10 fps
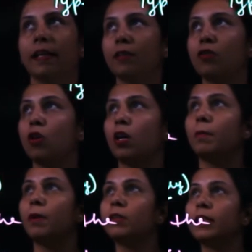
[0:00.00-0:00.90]
us talk
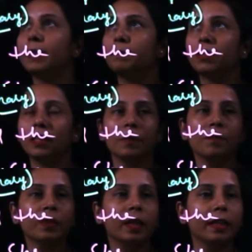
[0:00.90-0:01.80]
about type 3.
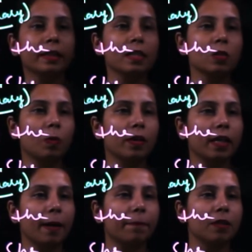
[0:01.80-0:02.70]
In this, what
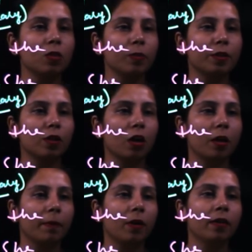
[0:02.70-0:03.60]
happens? We talk
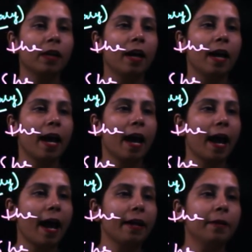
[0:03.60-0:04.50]
about
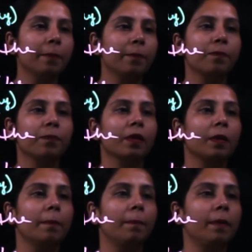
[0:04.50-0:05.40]
had
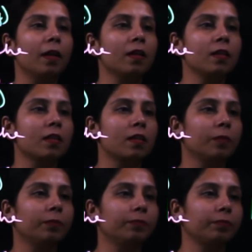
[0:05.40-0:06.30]
plus
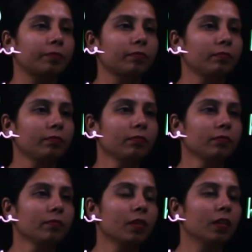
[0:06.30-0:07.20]

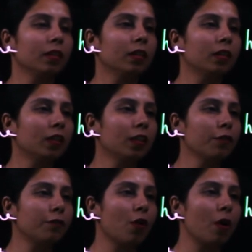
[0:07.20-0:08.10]
third
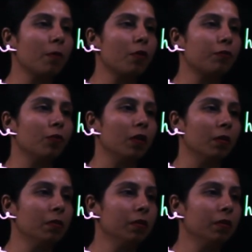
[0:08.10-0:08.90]
form of verb.